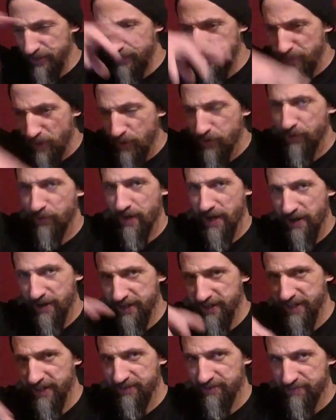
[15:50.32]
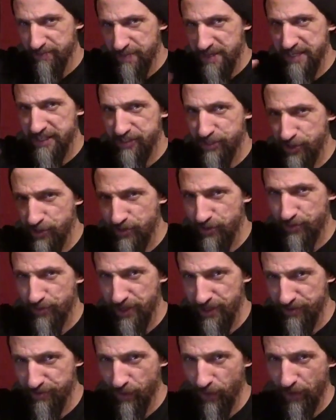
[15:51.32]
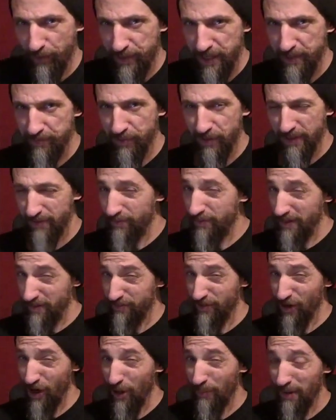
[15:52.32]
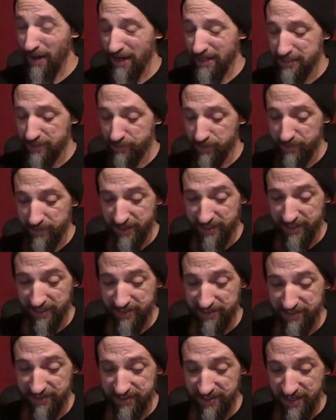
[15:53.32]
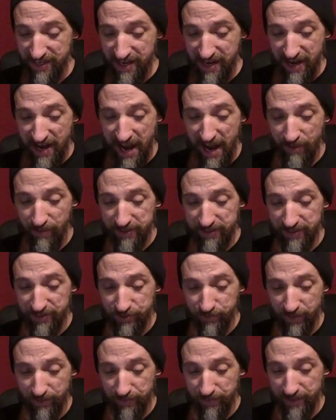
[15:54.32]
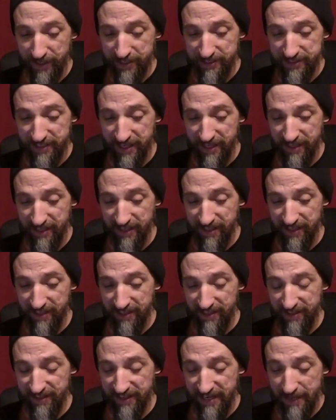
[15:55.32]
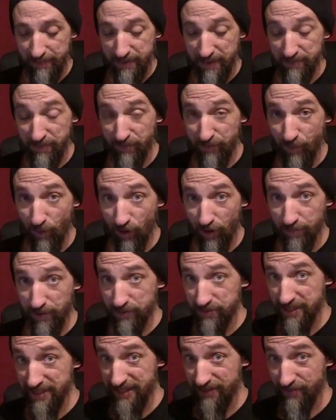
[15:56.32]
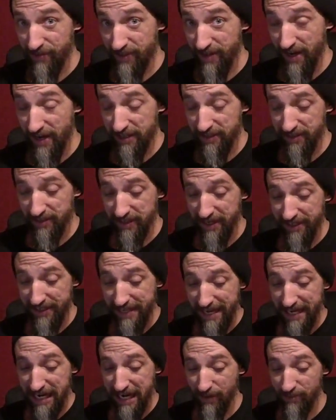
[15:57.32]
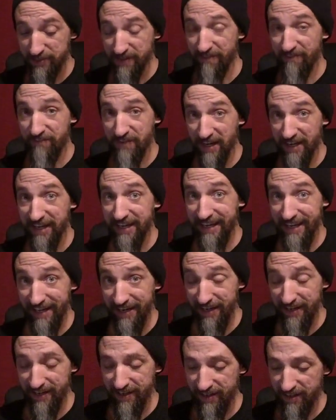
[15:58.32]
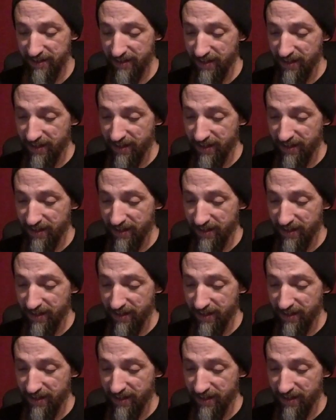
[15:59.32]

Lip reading: poke around and meet 2, 3, 4 people if at all possible, because I went to this one place that I'd been before, but it was a different doctor, and that guy was a fucking idiot.